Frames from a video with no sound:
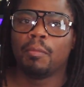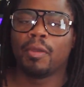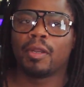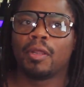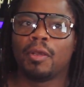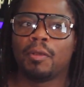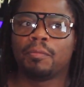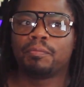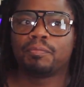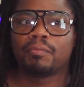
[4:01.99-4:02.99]
But
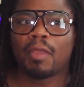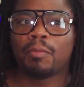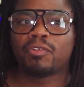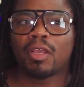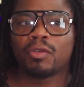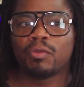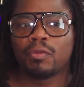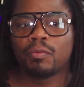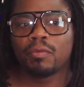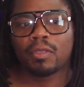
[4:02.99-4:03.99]
um, I'm gonna try to
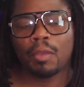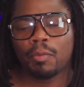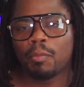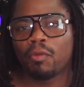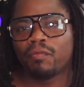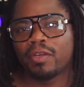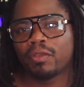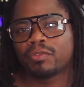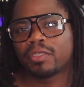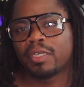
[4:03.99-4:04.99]
do a couple more
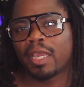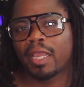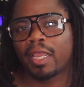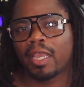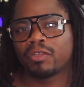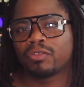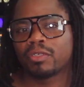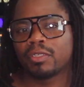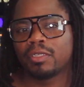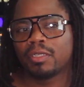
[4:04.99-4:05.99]
videos today,
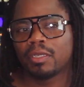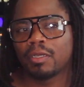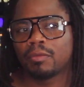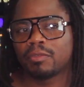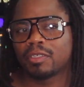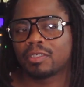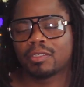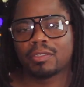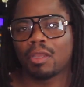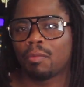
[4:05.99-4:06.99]
actually um, just
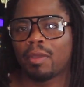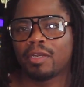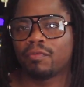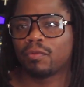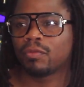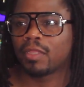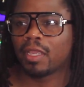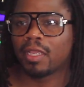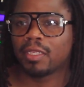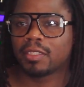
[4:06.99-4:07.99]
talking about different little
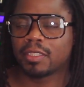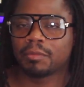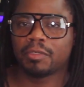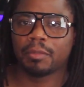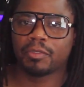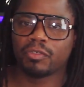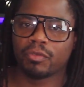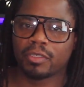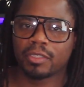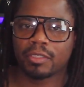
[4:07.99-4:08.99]
things and some tips and
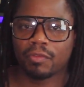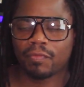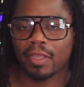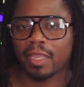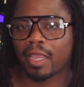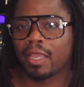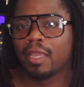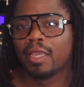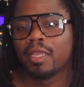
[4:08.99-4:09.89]
tricks and stuff like that.